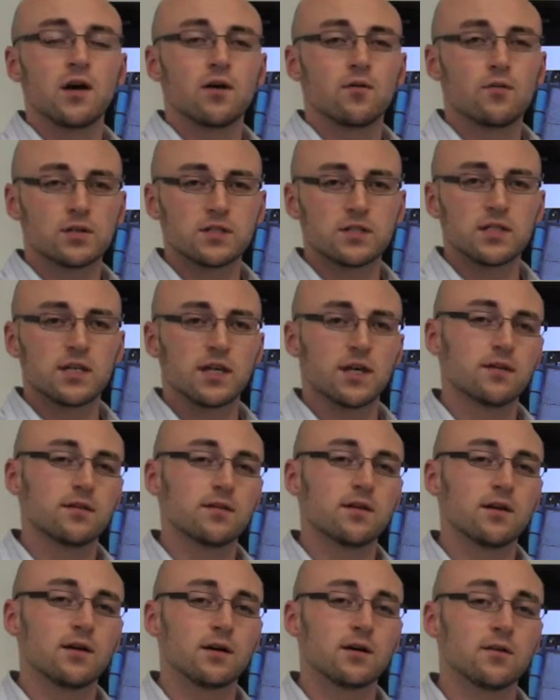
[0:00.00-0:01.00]
Once
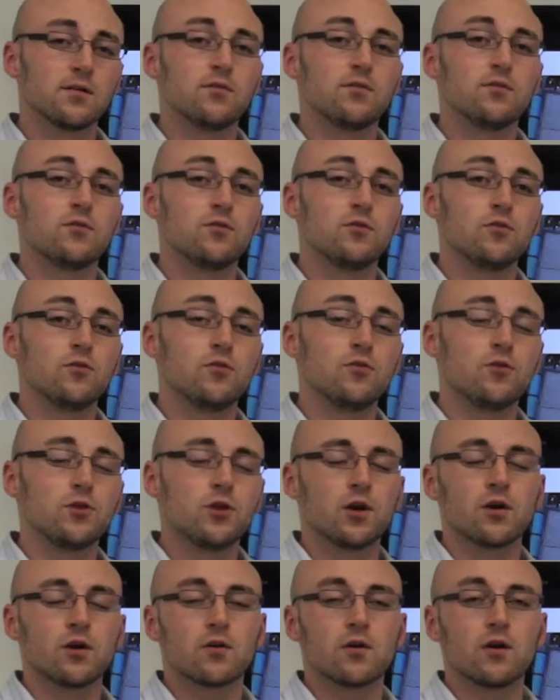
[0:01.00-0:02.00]
again,
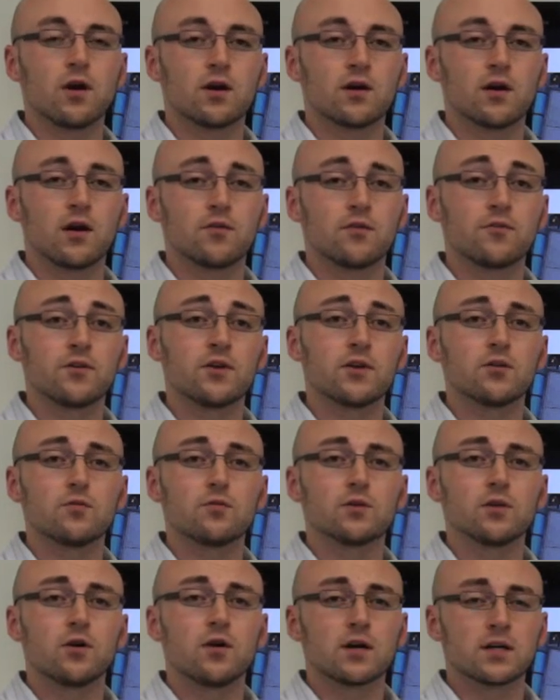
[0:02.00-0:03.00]
share our video
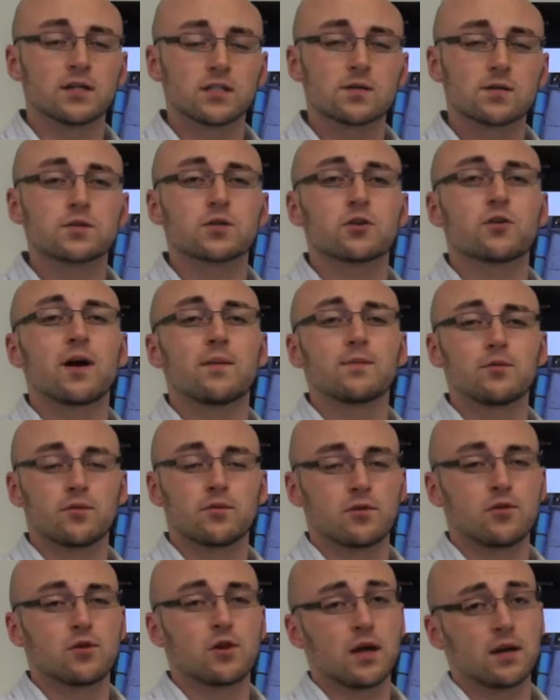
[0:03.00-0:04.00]
blog and subscribe to
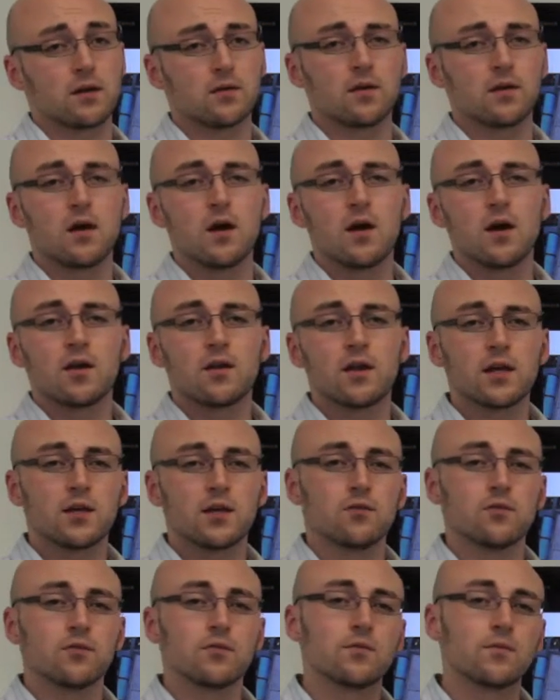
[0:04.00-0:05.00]
our channel. Thank
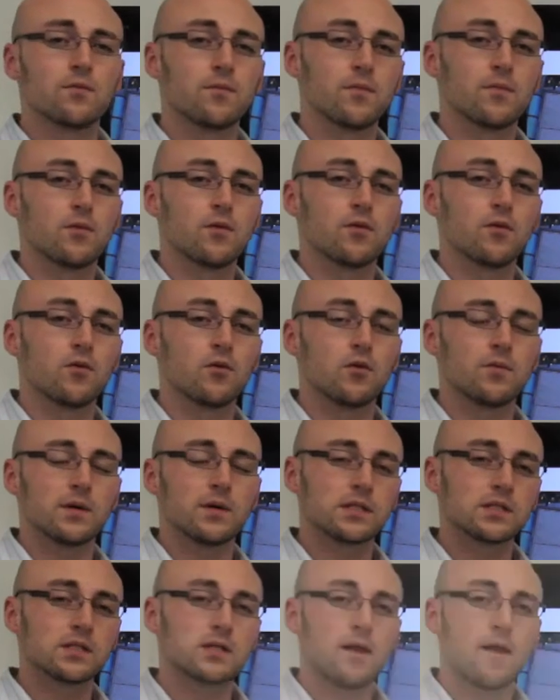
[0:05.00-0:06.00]
you. All the
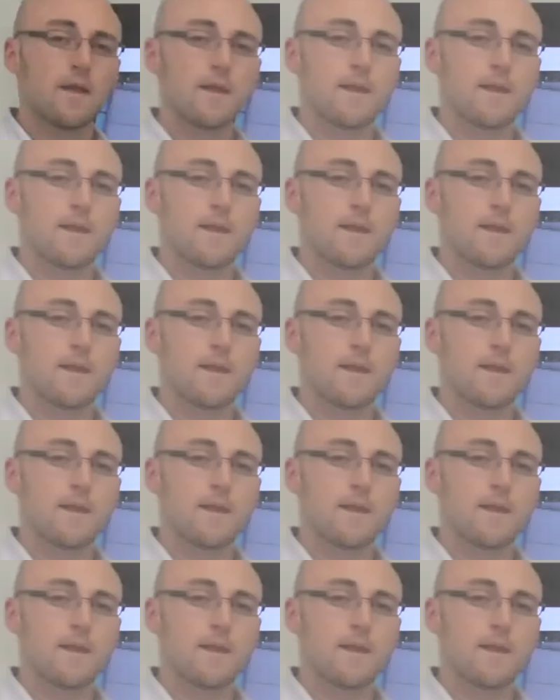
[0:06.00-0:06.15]
best.